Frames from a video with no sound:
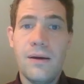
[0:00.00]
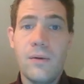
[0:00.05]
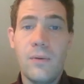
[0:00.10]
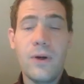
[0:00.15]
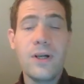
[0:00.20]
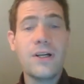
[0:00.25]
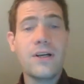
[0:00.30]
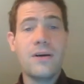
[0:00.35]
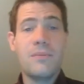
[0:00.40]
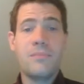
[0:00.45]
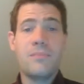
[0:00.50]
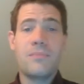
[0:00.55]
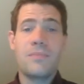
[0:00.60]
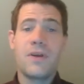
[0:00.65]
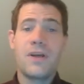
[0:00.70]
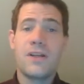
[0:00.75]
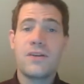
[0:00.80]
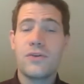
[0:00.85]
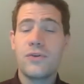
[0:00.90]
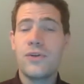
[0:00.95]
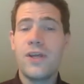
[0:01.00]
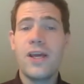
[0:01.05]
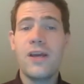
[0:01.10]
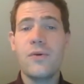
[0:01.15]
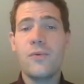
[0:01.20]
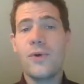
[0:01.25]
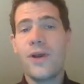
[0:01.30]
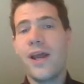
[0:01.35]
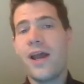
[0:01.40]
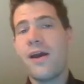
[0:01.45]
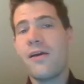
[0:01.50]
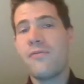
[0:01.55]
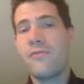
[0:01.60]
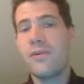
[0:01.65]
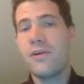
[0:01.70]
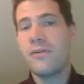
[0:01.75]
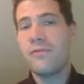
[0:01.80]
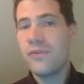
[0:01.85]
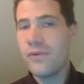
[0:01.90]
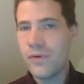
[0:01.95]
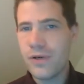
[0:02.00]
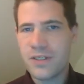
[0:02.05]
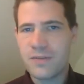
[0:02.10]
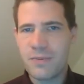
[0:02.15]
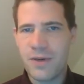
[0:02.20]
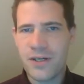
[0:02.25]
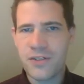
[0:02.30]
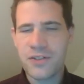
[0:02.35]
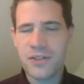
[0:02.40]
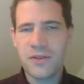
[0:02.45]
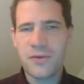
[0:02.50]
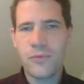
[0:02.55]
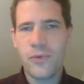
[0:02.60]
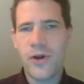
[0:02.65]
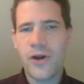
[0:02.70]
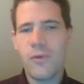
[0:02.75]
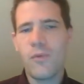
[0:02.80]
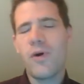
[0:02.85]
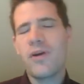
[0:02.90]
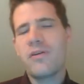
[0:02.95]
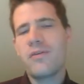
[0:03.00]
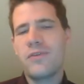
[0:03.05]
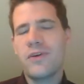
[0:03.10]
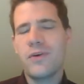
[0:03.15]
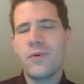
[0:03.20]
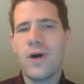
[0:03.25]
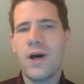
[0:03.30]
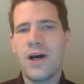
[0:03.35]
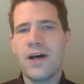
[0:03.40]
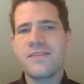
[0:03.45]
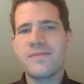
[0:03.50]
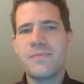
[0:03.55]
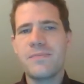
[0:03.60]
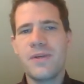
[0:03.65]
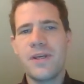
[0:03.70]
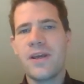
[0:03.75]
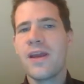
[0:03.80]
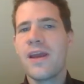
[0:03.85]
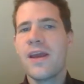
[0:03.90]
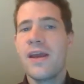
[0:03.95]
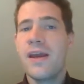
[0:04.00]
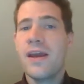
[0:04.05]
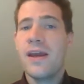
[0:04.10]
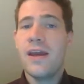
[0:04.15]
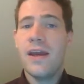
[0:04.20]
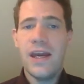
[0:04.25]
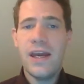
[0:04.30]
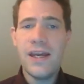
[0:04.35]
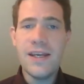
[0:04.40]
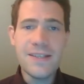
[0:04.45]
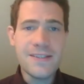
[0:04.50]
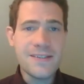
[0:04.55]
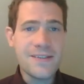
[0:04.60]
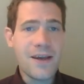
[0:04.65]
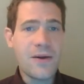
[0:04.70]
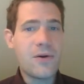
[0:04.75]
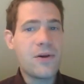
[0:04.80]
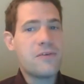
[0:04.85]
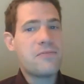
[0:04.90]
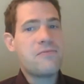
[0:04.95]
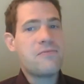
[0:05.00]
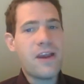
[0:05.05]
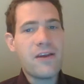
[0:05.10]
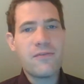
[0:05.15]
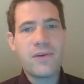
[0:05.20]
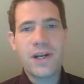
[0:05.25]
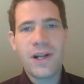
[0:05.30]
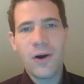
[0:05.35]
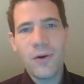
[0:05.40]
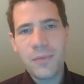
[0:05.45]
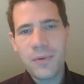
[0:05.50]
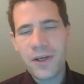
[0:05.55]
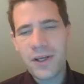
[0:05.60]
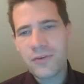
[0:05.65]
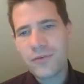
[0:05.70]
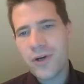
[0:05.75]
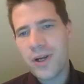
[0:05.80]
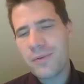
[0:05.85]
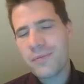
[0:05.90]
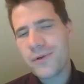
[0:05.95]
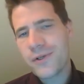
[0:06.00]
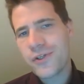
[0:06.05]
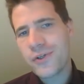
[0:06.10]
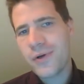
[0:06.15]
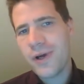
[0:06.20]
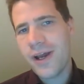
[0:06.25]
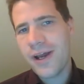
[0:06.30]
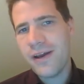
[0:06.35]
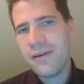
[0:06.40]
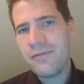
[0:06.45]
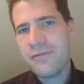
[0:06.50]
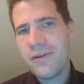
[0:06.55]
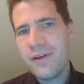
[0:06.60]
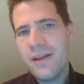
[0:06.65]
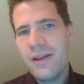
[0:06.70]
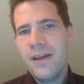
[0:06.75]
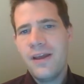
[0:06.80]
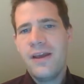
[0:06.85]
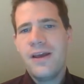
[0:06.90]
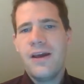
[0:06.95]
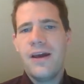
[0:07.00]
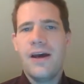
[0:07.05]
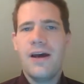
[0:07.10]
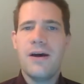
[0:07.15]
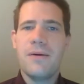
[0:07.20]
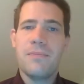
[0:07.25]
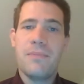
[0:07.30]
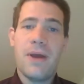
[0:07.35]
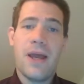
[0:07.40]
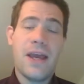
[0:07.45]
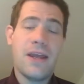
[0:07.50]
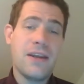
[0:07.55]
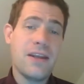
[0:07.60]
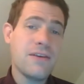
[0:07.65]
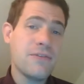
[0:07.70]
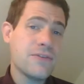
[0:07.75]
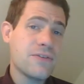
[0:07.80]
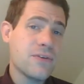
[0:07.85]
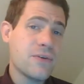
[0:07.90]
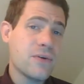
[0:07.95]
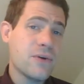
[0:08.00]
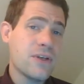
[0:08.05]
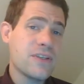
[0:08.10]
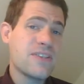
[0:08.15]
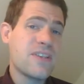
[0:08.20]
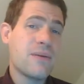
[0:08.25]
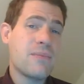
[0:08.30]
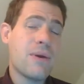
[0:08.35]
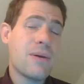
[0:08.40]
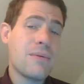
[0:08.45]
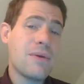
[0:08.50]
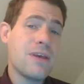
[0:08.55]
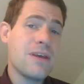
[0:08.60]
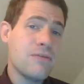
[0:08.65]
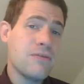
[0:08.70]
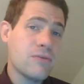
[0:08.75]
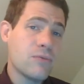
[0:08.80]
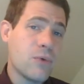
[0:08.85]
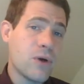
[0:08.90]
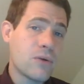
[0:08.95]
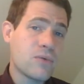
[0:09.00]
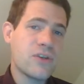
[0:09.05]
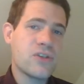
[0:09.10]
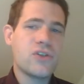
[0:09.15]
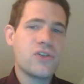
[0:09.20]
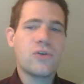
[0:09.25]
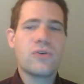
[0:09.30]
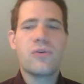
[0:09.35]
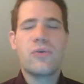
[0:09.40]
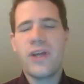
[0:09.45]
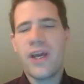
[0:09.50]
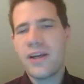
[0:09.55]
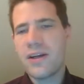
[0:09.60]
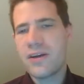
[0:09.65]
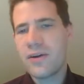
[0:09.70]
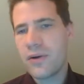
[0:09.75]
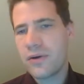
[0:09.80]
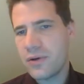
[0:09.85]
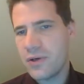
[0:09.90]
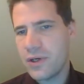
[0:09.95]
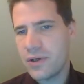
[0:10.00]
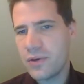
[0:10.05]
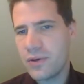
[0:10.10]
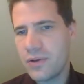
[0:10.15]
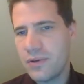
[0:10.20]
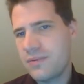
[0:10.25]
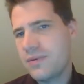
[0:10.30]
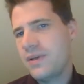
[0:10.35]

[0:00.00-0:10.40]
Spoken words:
Welcome. Today we have a viewer special where one viewer asked me, is there a favorite opening trap which you have? And if so, is there maybe even one which you created on your own?